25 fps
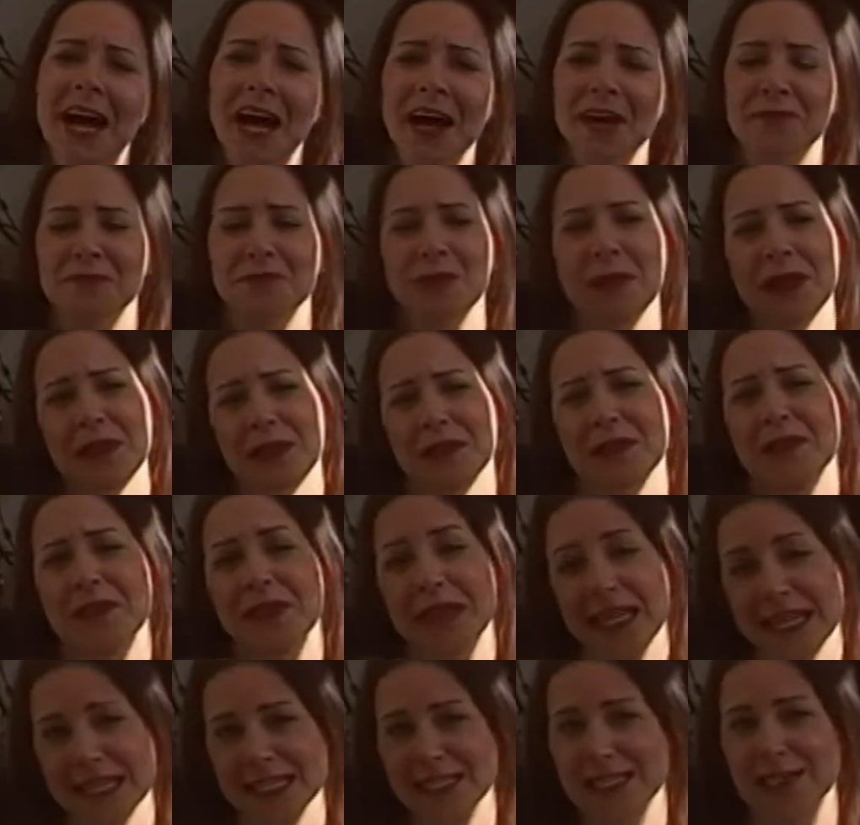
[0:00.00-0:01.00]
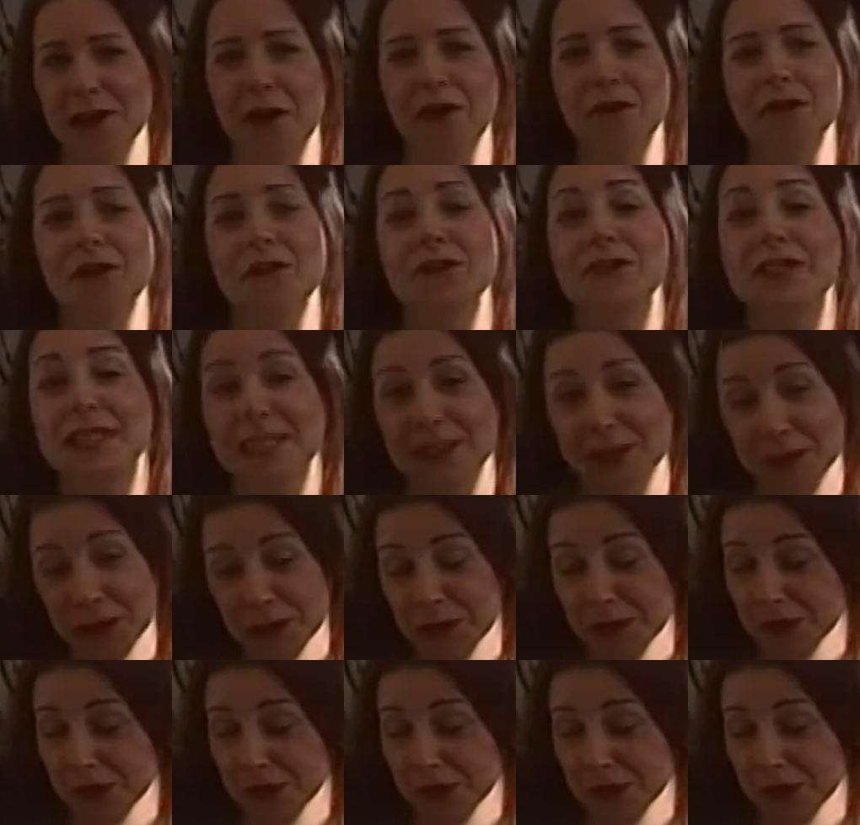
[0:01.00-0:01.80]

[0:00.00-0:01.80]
and with these novels there's